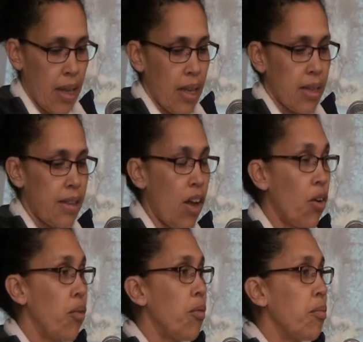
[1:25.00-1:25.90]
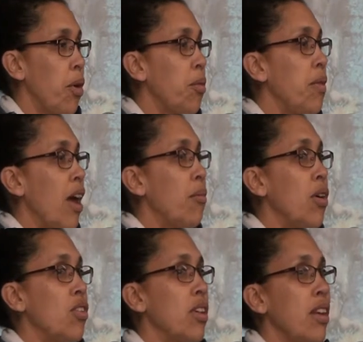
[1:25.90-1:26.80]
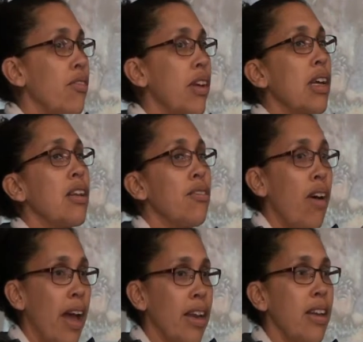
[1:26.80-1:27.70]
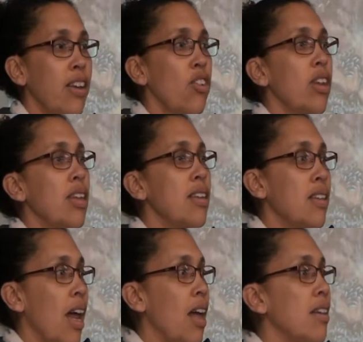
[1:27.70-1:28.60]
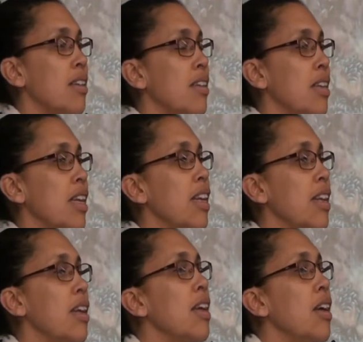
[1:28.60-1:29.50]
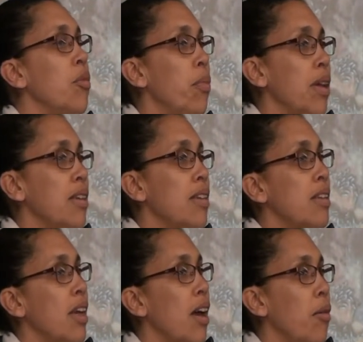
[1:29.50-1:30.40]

So probably our most significant finding during these trials and screening pests